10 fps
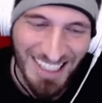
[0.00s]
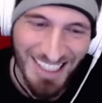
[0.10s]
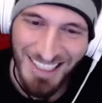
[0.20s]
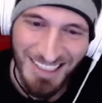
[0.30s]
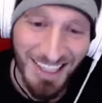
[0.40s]

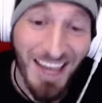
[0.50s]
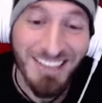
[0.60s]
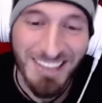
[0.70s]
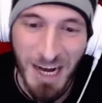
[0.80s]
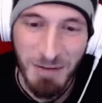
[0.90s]
Thanks,
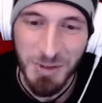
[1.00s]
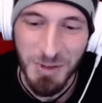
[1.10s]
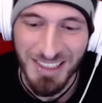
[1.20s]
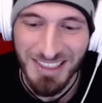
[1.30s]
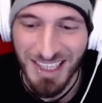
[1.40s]

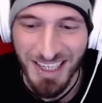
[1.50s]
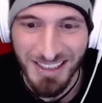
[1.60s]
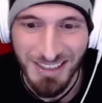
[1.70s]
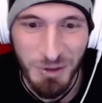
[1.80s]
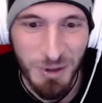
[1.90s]
Com2uS. Thanks.
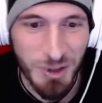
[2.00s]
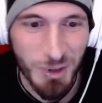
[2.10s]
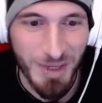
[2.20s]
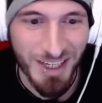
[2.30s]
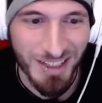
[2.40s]
Screw you, Drew
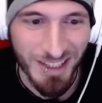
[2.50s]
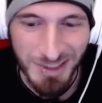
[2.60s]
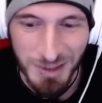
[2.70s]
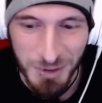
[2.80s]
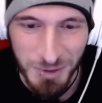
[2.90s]
Bagel, as
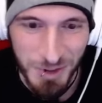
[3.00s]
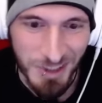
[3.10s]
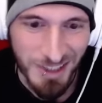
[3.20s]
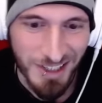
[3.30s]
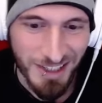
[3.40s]
usual.
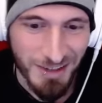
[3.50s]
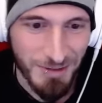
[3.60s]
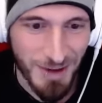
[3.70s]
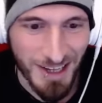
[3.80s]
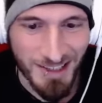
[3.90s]

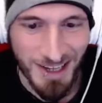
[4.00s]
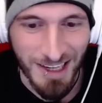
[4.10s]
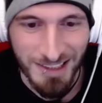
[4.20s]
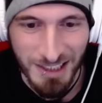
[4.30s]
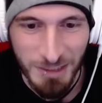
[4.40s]

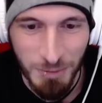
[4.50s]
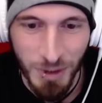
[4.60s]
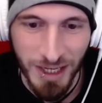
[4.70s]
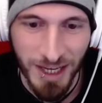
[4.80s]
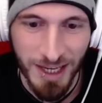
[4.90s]
Fantastic. Exploding
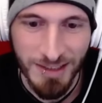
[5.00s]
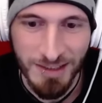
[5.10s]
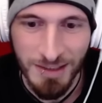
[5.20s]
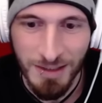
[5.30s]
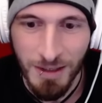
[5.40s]
hands.
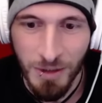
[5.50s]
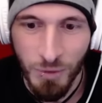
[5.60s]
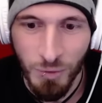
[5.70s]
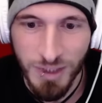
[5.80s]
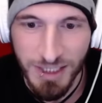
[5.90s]
We
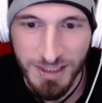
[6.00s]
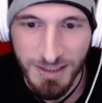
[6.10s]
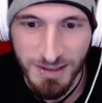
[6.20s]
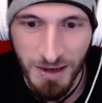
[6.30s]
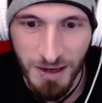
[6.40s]
got the
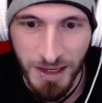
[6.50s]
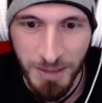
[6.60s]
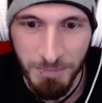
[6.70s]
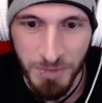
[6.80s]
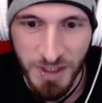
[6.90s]
stun on
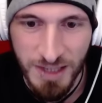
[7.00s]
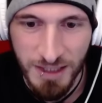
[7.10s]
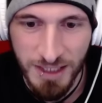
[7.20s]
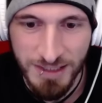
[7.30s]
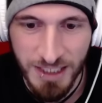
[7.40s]
him. He's got
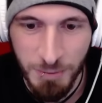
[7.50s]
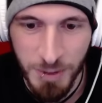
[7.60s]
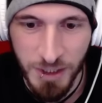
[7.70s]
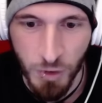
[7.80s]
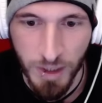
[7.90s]
less HP
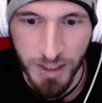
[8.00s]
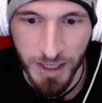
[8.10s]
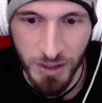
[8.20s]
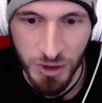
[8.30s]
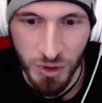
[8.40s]
though right now.
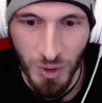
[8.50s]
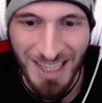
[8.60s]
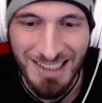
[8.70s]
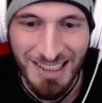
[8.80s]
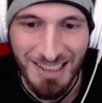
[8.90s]
So 18, uh,